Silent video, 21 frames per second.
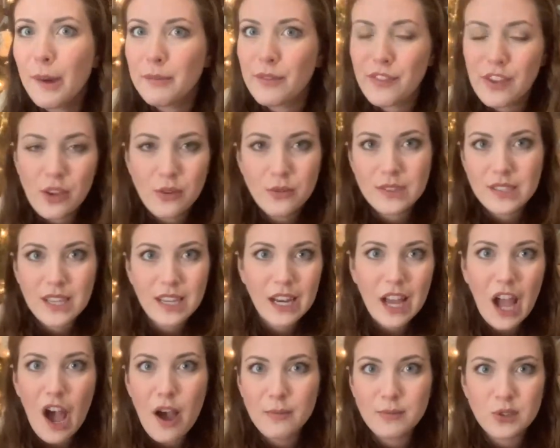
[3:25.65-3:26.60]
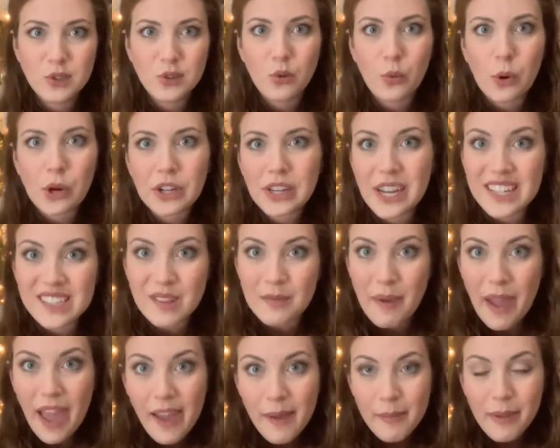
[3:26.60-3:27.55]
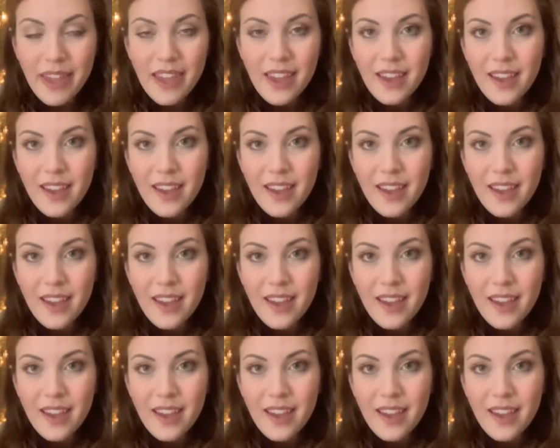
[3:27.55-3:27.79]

if he was going to come to the world as a baby.